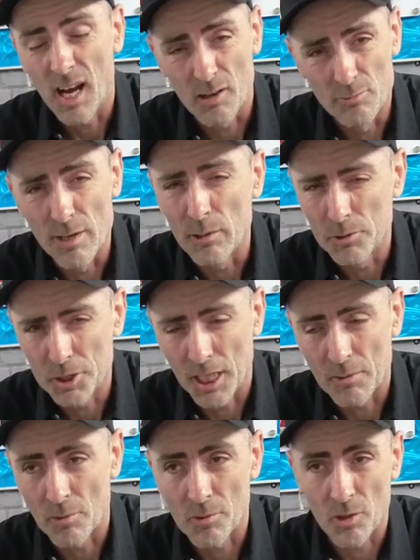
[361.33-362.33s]
a real
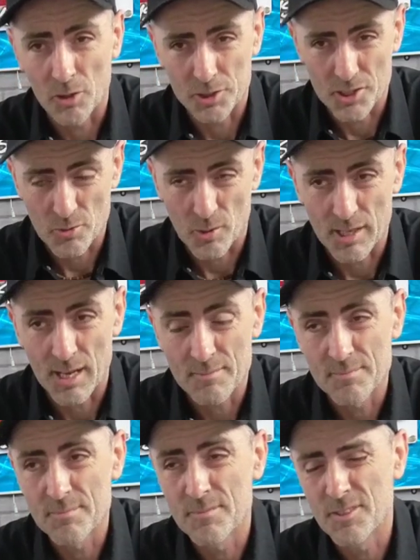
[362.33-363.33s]
cheap one, will you
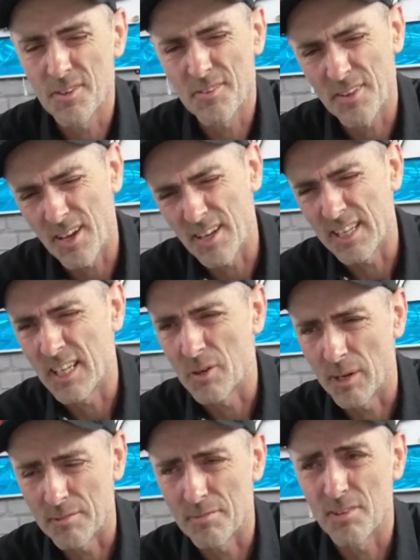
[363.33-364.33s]
20 to 30
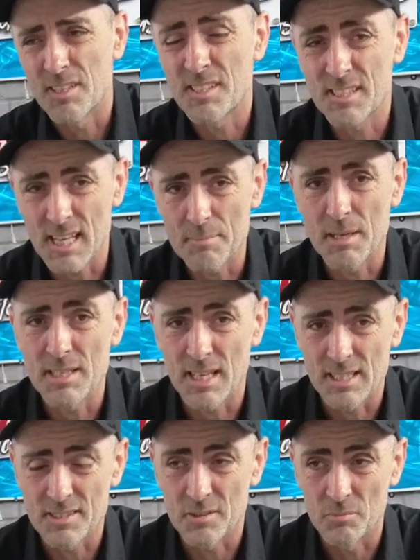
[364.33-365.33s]
quid for a
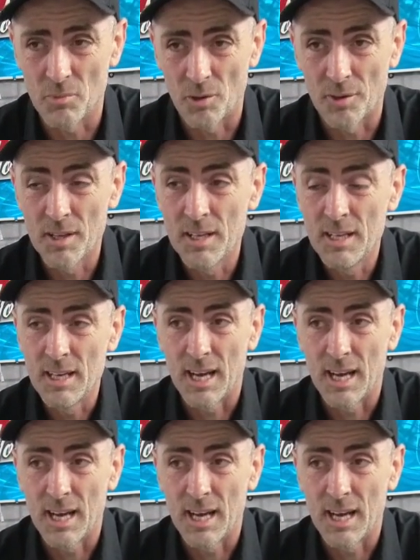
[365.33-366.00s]
semi-decent one.